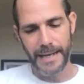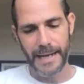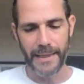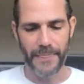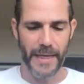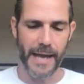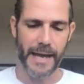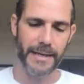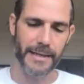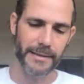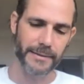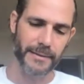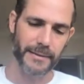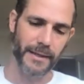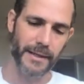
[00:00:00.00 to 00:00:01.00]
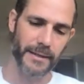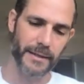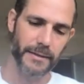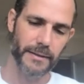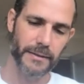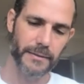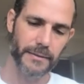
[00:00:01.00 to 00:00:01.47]
and that is then
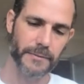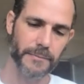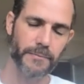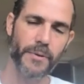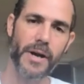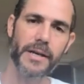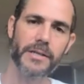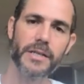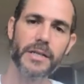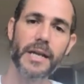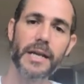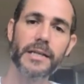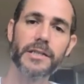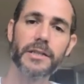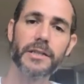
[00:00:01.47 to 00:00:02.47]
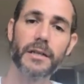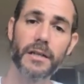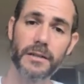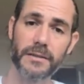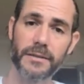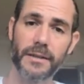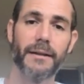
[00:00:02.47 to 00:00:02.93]
spread to nature
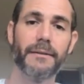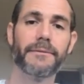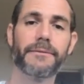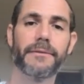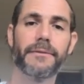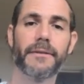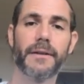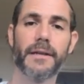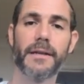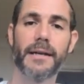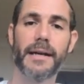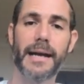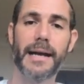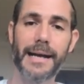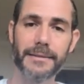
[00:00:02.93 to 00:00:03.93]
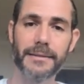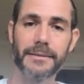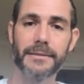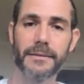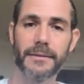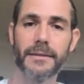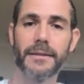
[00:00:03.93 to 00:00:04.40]
herself
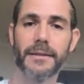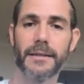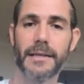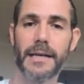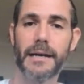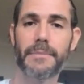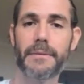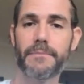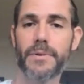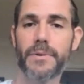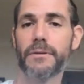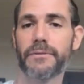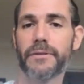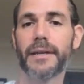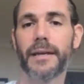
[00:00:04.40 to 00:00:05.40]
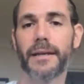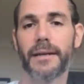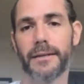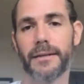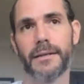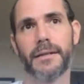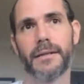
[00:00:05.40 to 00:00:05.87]
as a member of
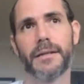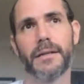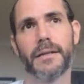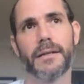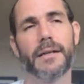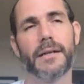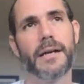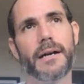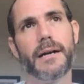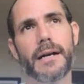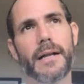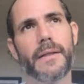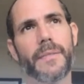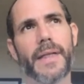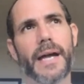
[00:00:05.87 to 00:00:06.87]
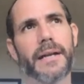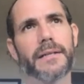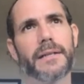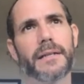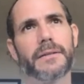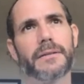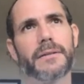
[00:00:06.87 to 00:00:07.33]
kin. And that
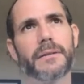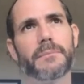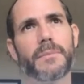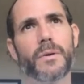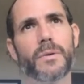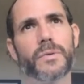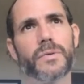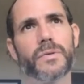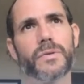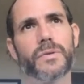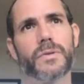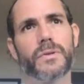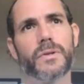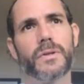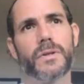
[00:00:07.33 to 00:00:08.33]
is the most